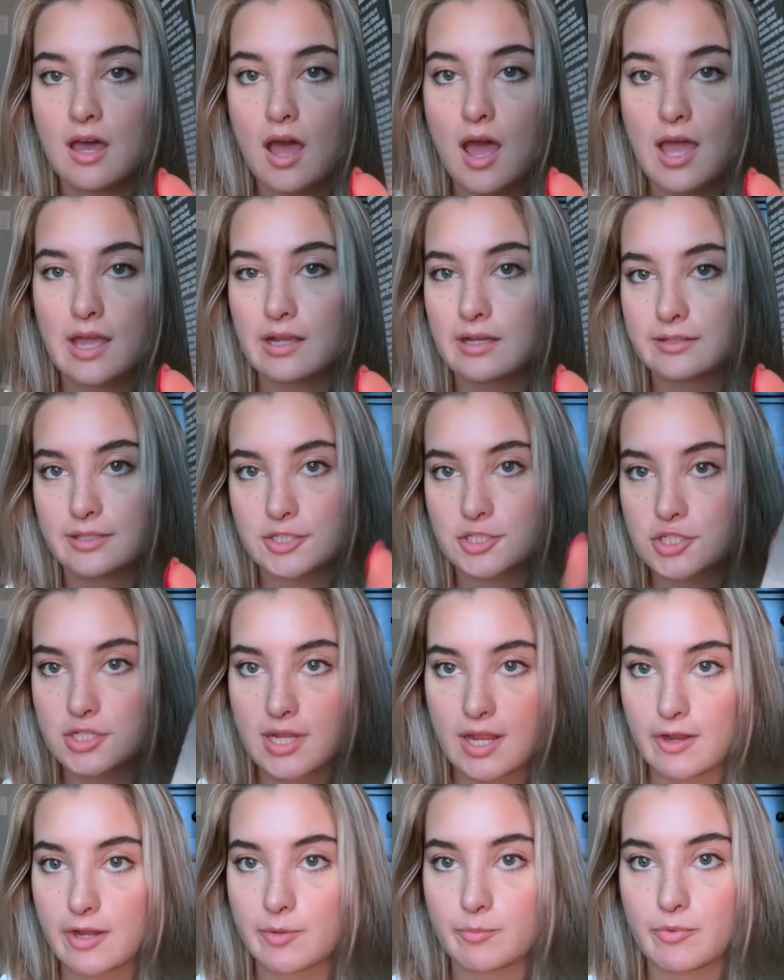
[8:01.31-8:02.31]
I got the
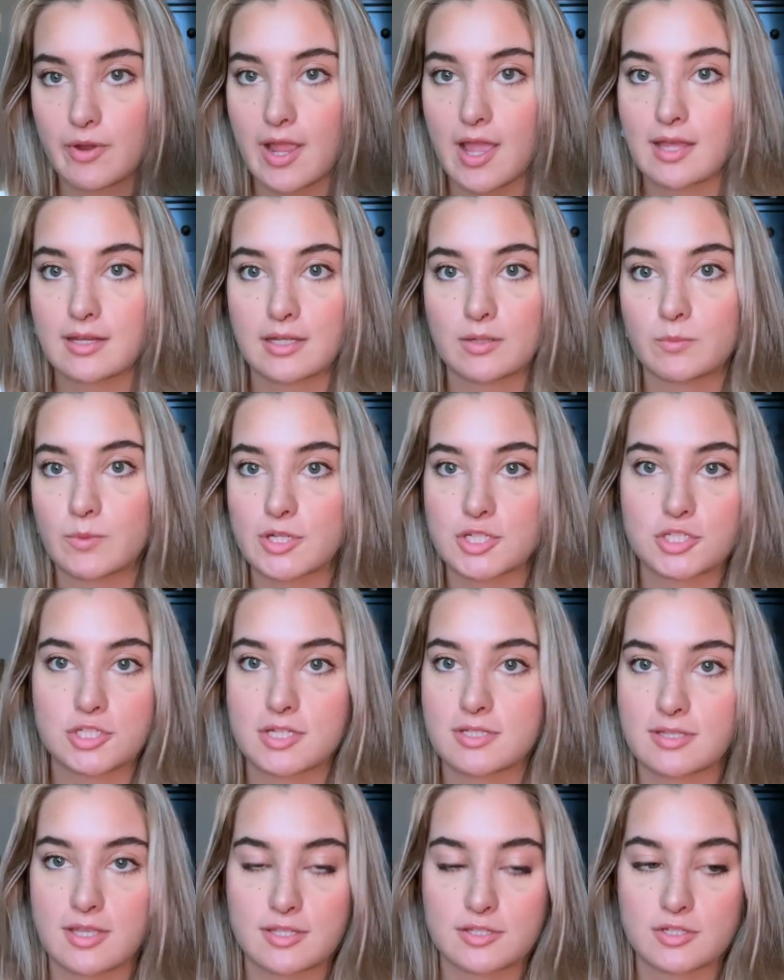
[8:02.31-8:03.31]
generic brand. It works
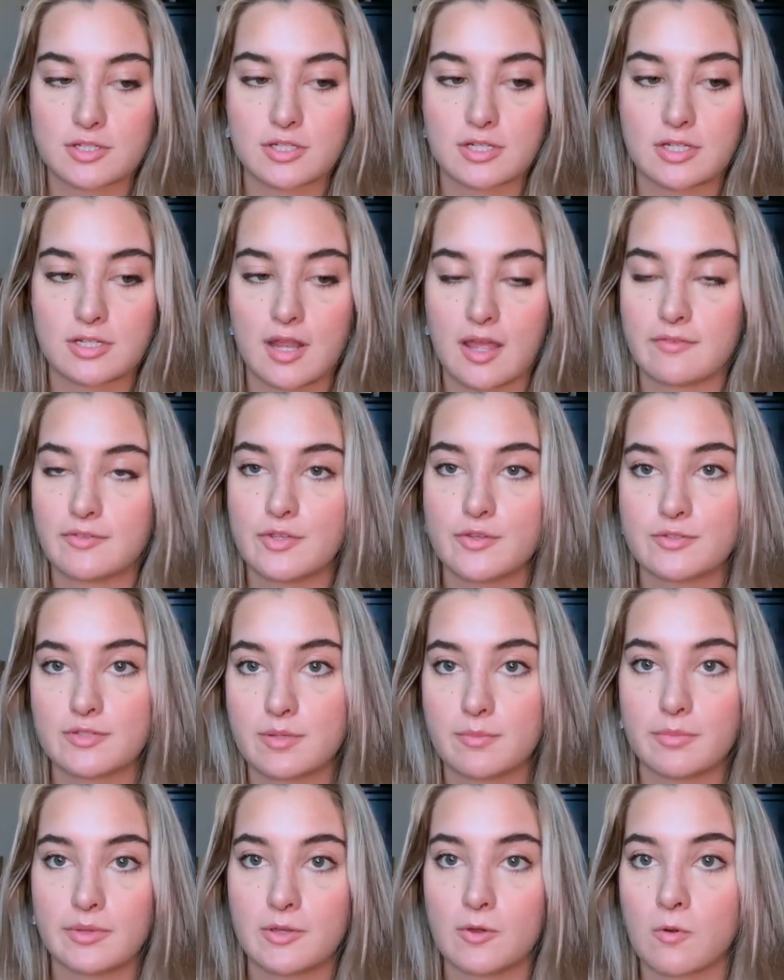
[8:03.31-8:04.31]
just as good. I've used the
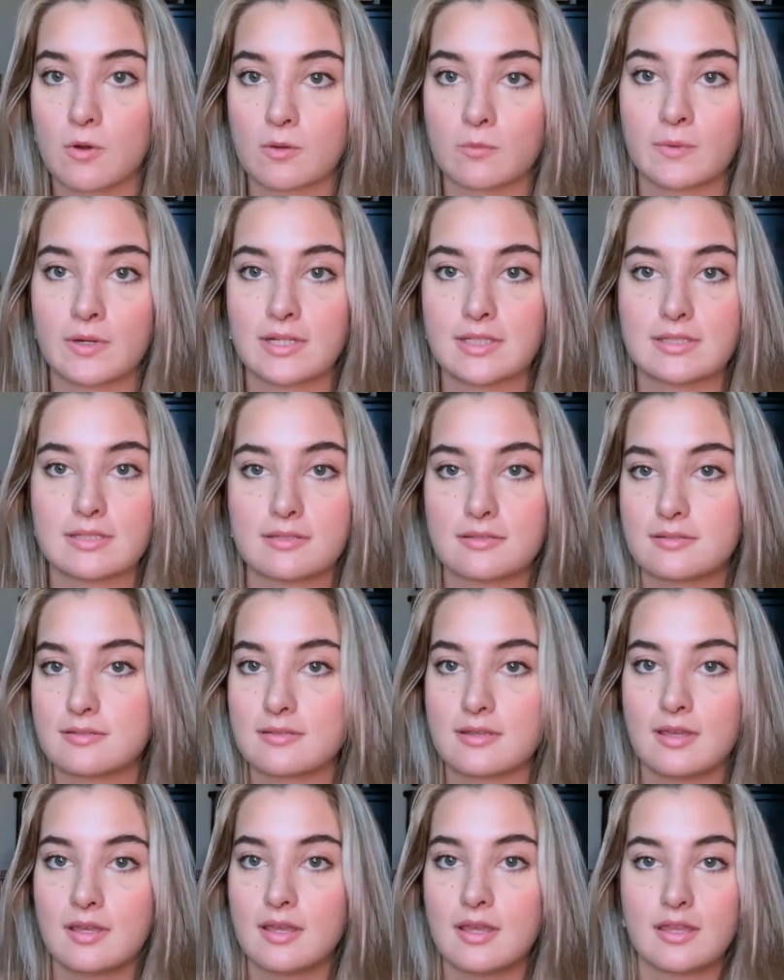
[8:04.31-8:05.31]
Bior ones.
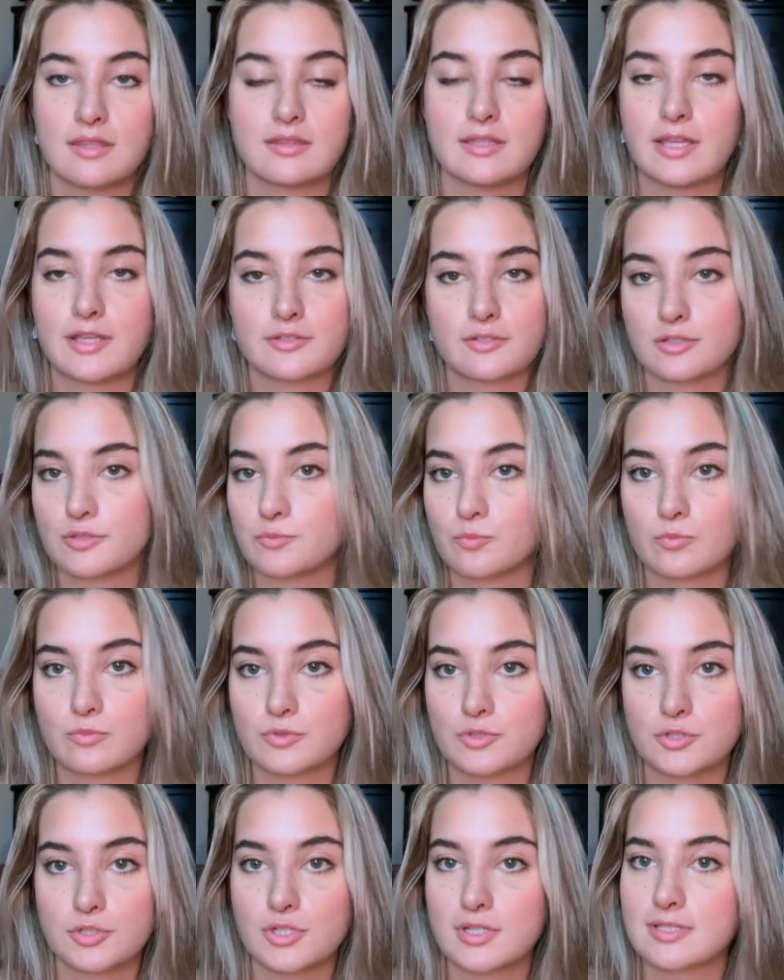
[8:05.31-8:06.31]
These are
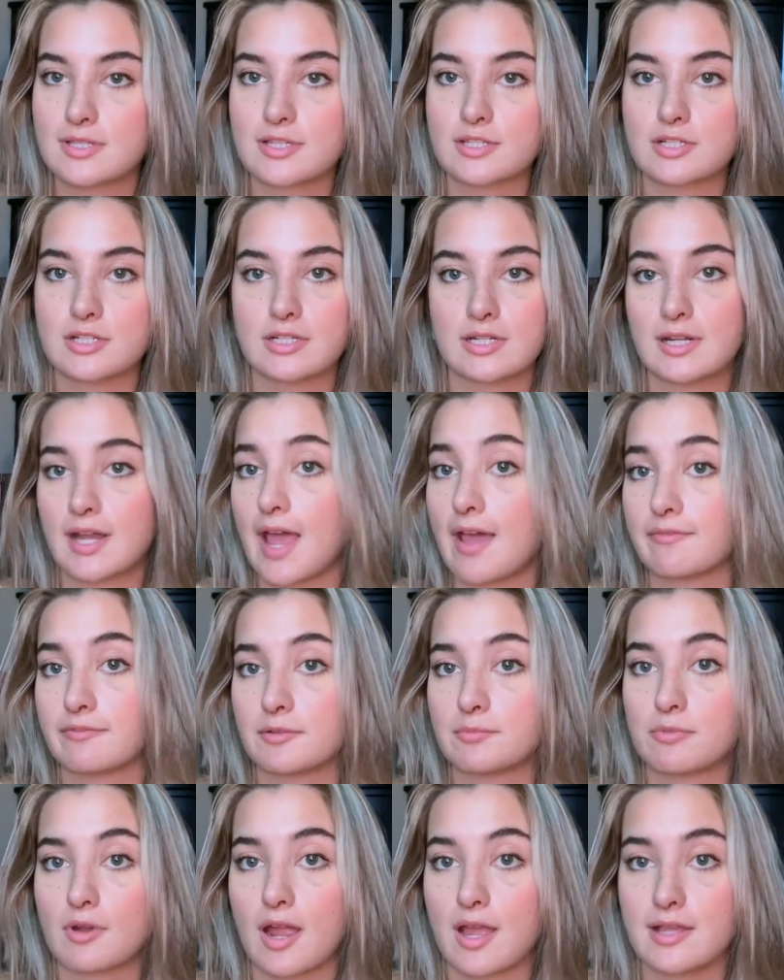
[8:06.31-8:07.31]
just as good and half the
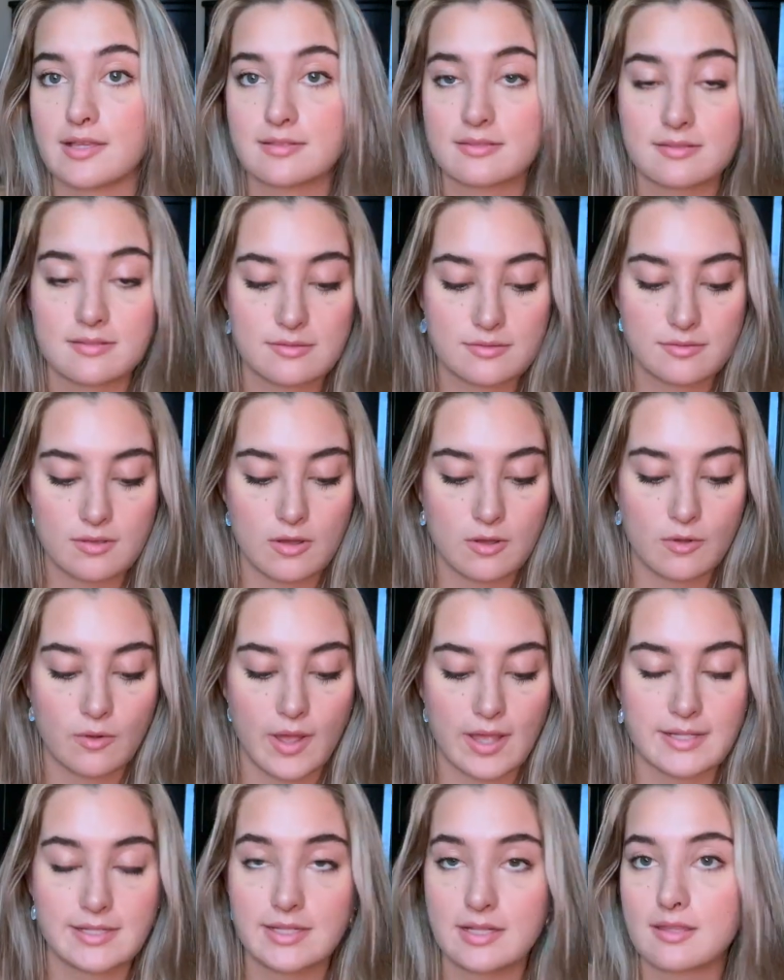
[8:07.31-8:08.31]
price. So
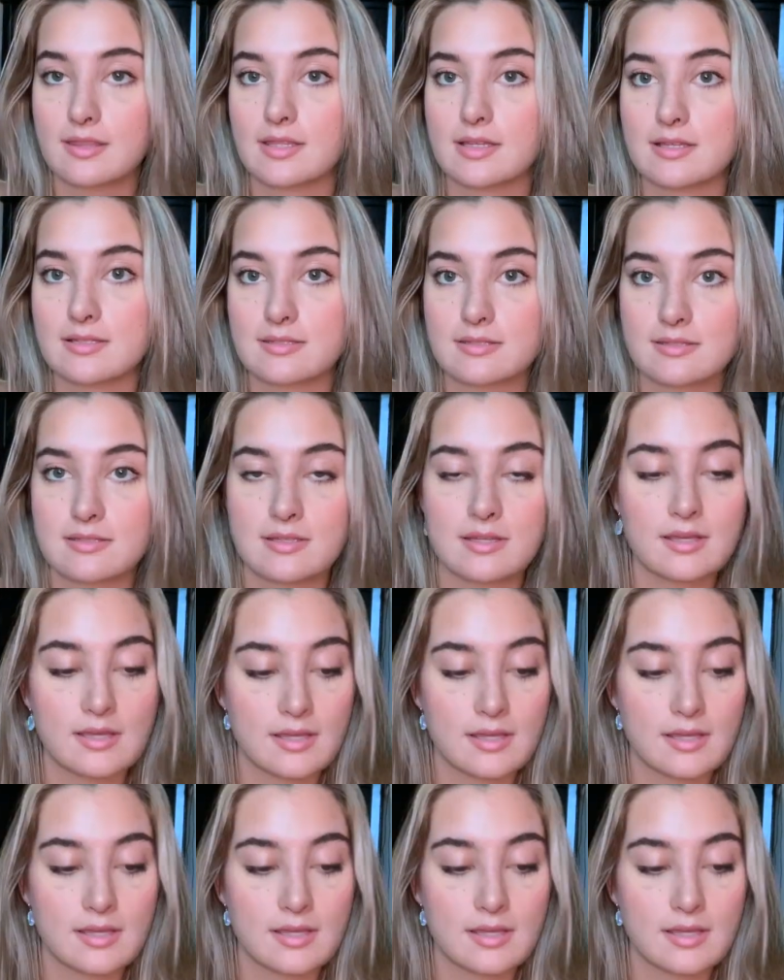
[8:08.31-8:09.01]
I did this.